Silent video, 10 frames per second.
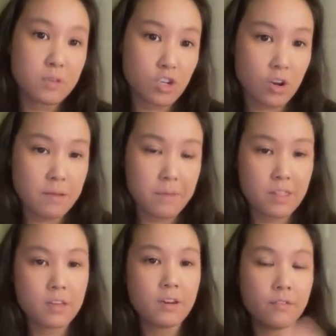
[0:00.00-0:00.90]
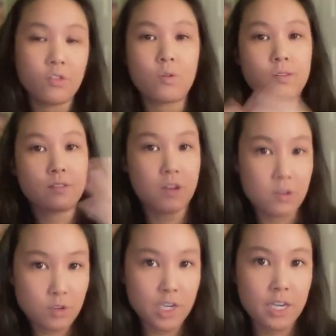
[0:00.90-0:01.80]
Mochary method. Of course,
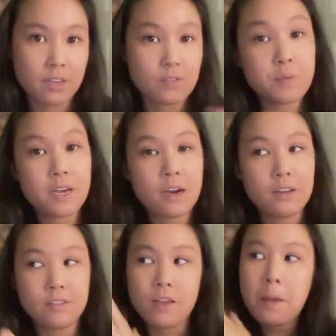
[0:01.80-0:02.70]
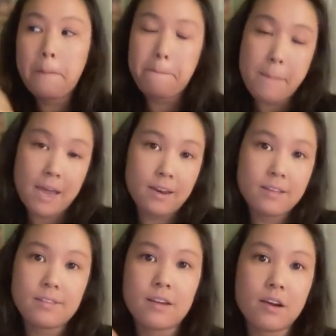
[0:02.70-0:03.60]
coaching is because Matt
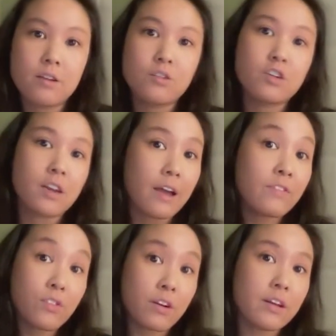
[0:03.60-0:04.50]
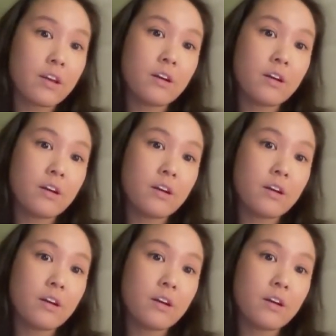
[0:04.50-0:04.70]
is a coach and I've started